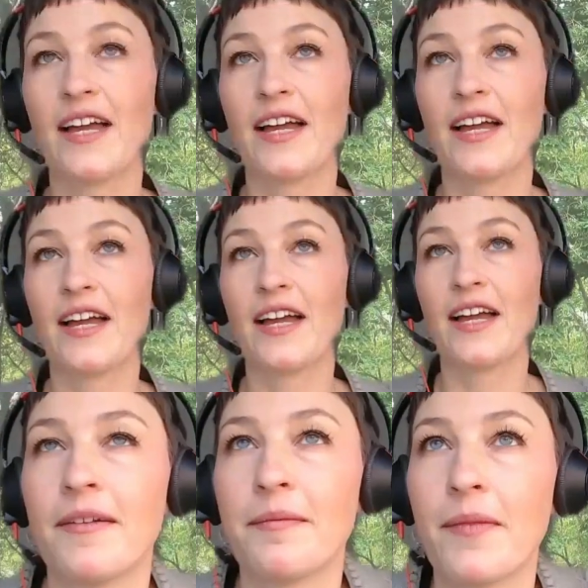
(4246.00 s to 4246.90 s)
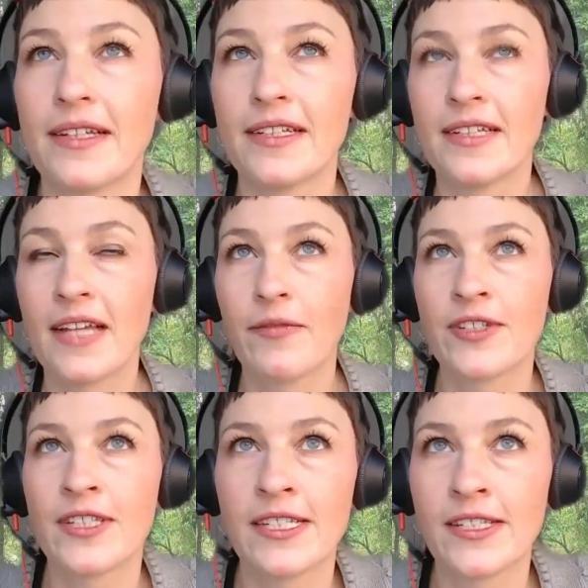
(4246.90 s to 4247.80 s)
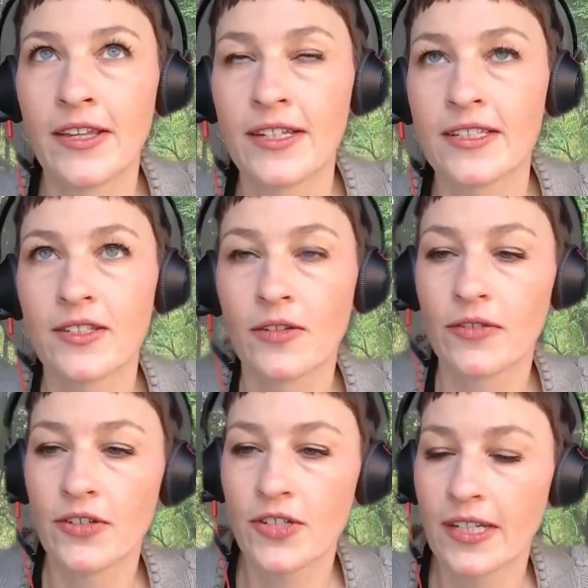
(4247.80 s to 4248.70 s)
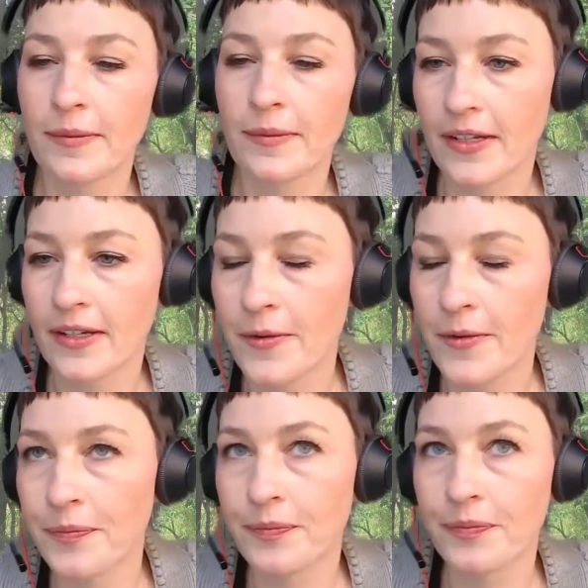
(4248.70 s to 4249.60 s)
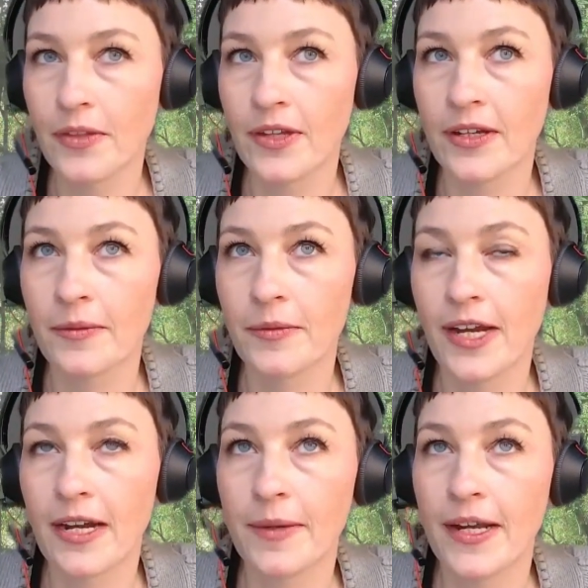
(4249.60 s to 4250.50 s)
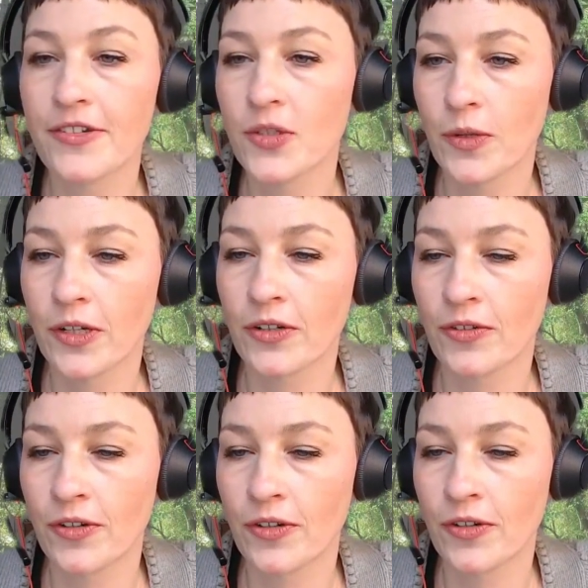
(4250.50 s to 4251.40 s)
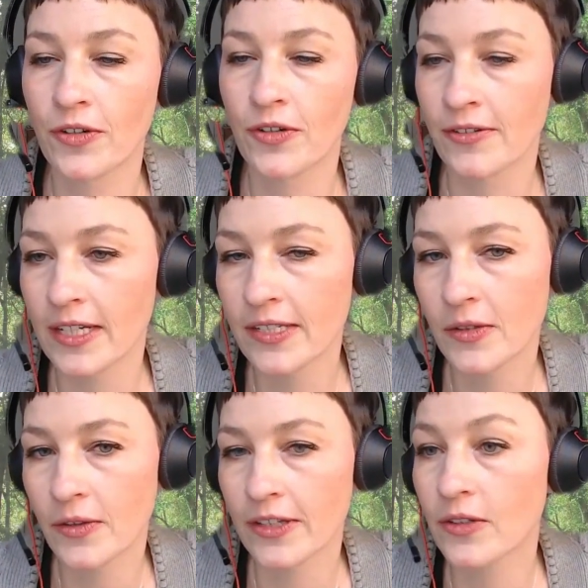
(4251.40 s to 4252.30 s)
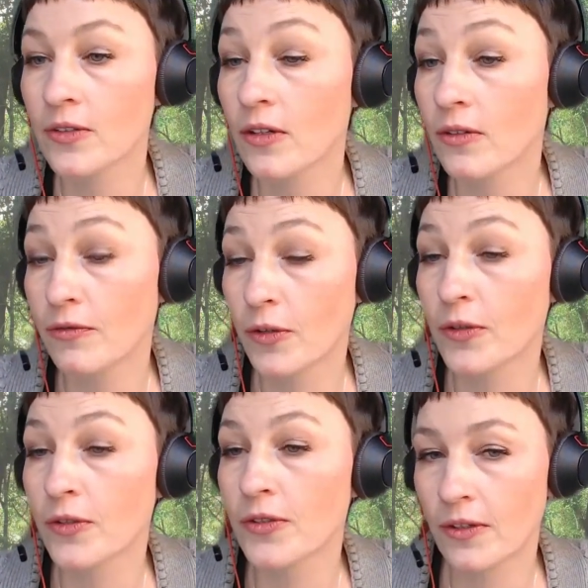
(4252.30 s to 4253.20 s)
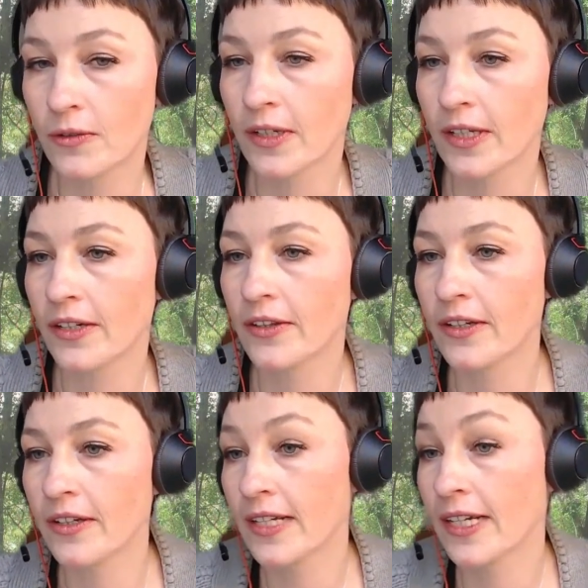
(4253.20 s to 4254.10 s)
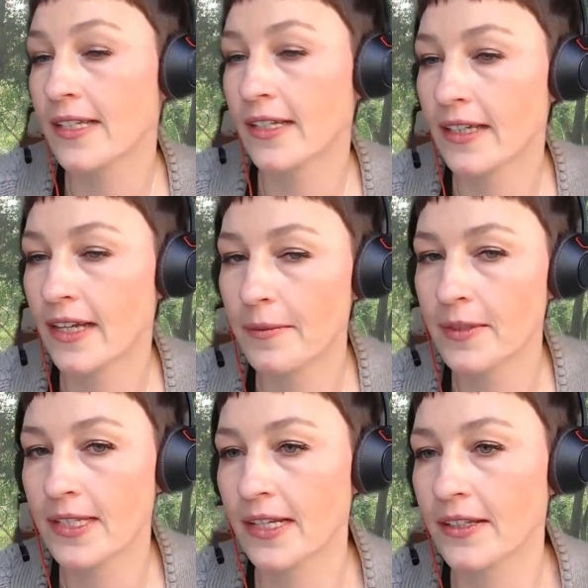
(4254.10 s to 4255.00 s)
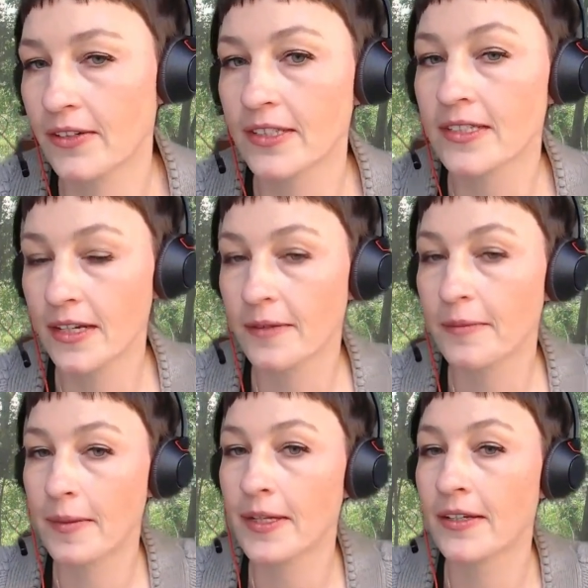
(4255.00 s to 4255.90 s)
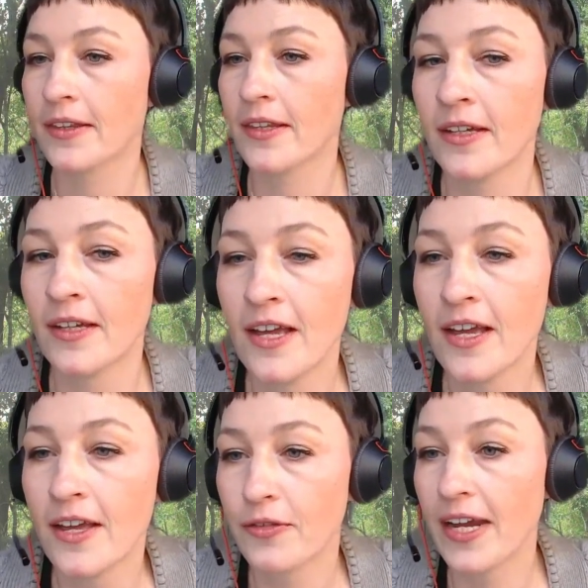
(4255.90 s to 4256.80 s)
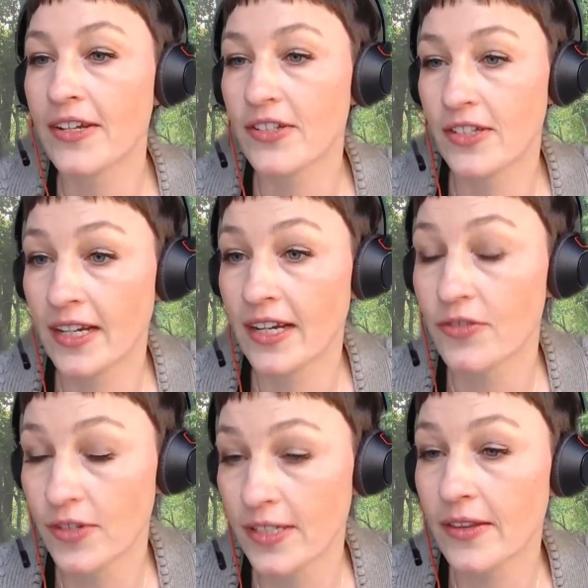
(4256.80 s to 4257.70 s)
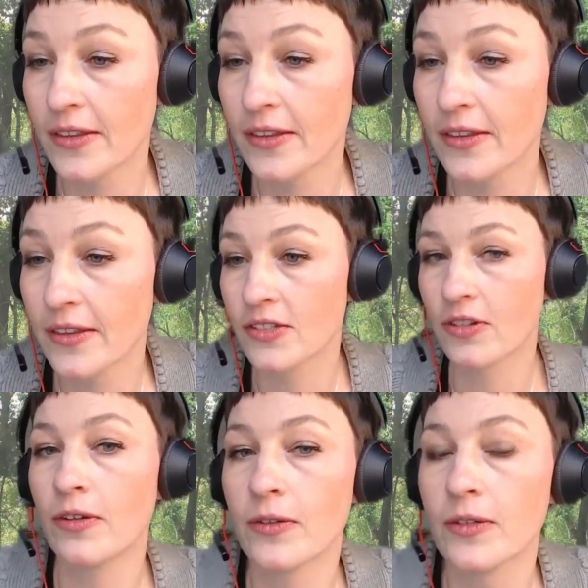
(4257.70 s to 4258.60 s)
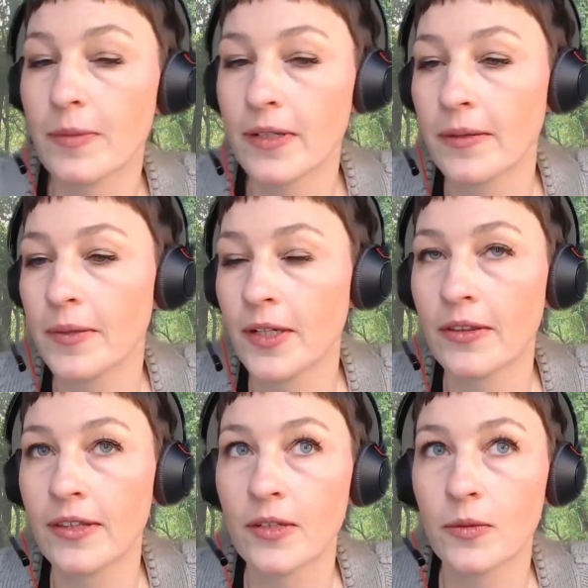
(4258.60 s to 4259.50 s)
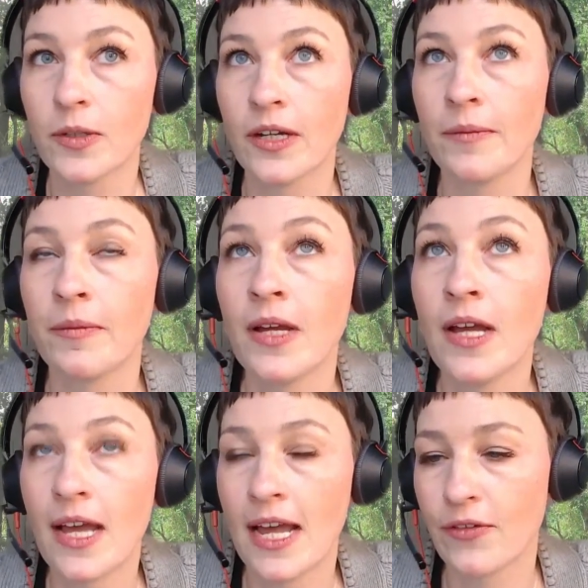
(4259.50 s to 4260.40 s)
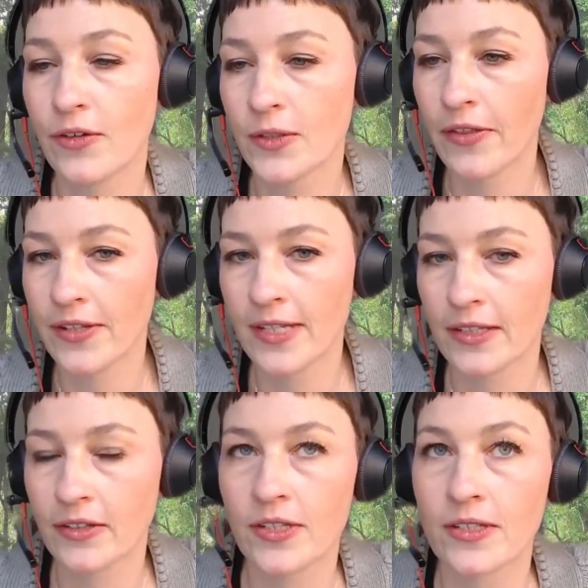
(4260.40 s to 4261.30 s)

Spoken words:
I didn't emphasize that sufficiently, but I mean the RBHs work cross-sectorally, so they don't focus only on the textile and garment sector. And I mean, in the 3 Asian countries, there is a strong focus, but beyond that, we have also other sectors